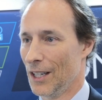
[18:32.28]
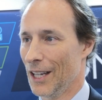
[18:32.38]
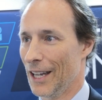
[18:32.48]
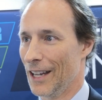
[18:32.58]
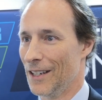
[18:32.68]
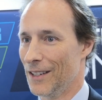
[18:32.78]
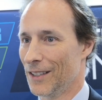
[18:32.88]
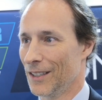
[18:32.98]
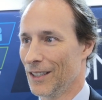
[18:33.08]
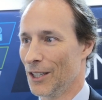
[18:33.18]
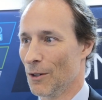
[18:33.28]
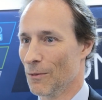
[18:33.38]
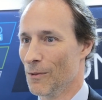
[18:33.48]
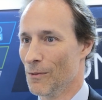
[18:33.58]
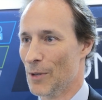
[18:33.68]
and
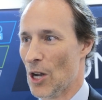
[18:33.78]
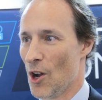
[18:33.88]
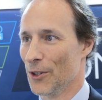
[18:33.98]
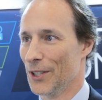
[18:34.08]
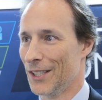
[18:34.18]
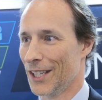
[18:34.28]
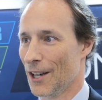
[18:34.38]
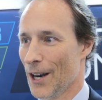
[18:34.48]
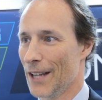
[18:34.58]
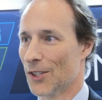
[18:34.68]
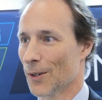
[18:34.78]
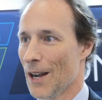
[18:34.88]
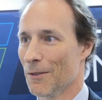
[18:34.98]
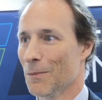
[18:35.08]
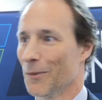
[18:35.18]
we all need to get our heads
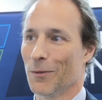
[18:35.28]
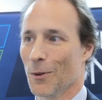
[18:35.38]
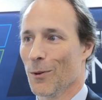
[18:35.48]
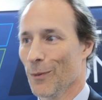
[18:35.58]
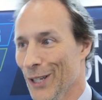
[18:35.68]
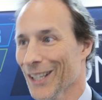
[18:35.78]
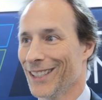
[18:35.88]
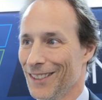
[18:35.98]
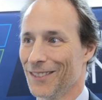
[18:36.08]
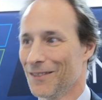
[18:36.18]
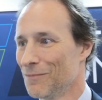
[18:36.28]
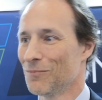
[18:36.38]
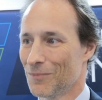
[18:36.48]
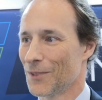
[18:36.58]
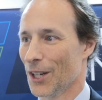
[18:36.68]
around it before we're really
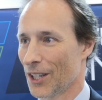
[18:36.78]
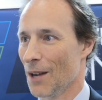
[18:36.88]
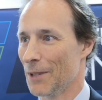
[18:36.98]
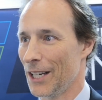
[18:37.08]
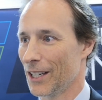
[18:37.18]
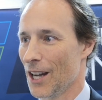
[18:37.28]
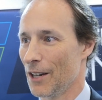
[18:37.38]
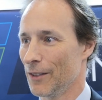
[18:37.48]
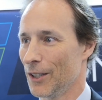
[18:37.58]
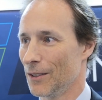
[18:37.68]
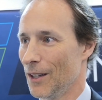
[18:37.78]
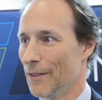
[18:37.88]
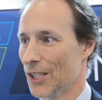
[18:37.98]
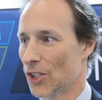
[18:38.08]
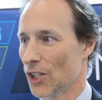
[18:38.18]
going to come to any kind of
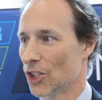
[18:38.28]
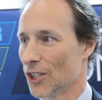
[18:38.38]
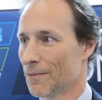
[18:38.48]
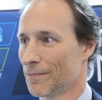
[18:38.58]
a decision.